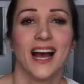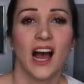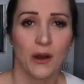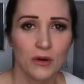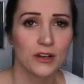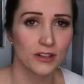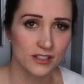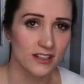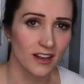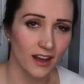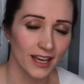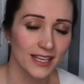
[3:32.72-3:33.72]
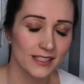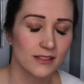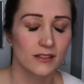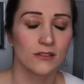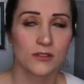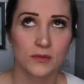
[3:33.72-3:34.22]
I want lots of
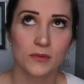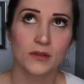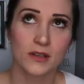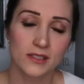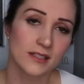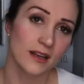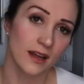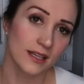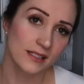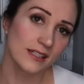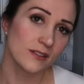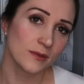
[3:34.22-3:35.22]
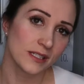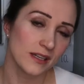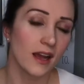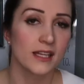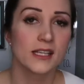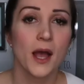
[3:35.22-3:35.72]
likes. Of course we want lots of likes, that's always
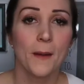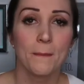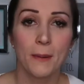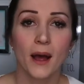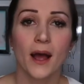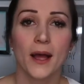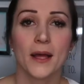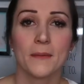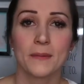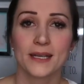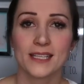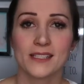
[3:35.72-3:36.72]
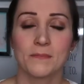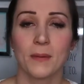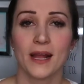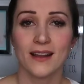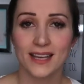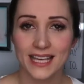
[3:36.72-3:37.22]
nice, but because
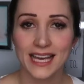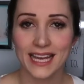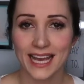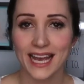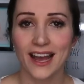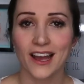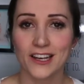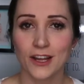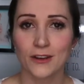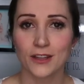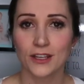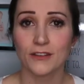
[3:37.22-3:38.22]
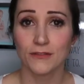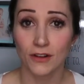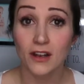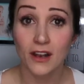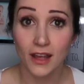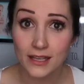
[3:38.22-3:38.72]
by liking it, I know that
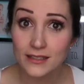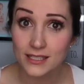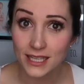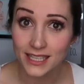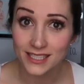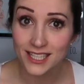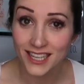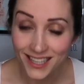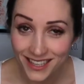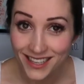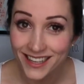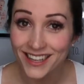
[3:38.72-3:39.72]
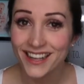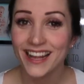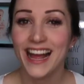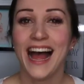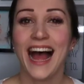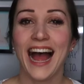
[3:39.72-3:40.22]
you've liked it.
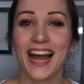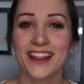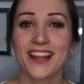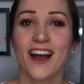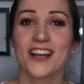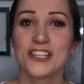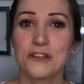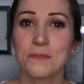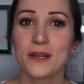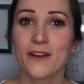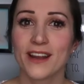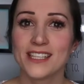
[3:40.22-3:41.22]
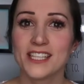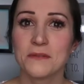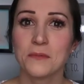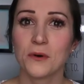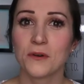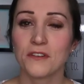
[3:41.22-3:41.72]
And that I should be
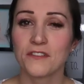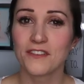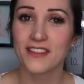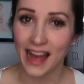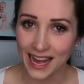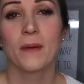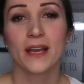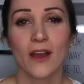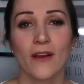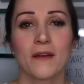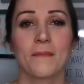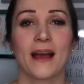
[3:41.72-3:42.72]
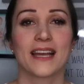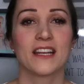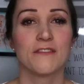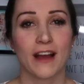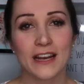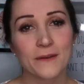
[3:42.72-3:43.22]
creating more of that. By going back
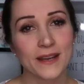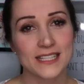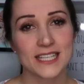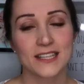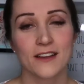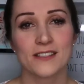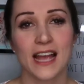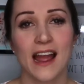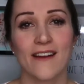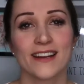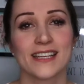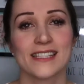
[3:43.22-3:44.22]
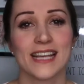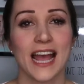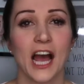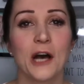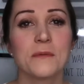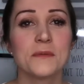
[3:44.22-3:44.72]
and evaluating those areas, it
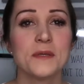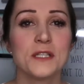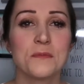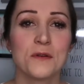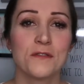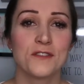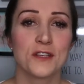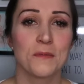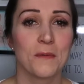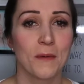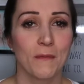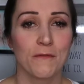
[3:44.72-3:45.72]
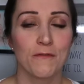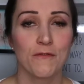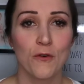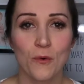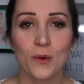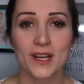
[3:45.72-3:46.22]
helps me to move Supermum
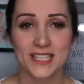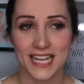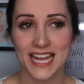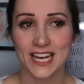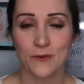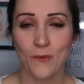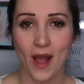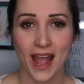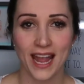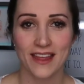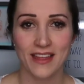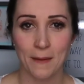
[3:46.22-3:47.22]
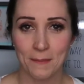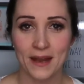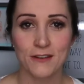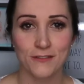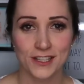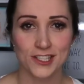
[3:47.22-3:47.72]
forward in a way that
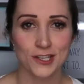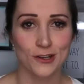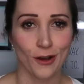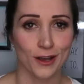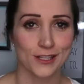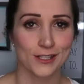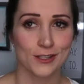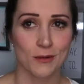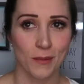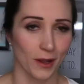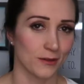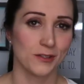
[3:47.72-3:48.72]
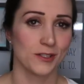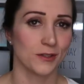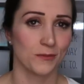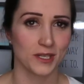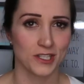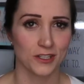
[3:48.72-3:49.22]
benefits you guys the most,
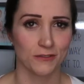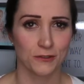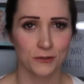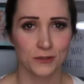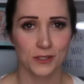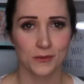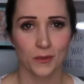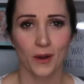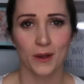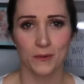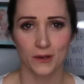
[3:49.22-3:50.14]
which of course is what I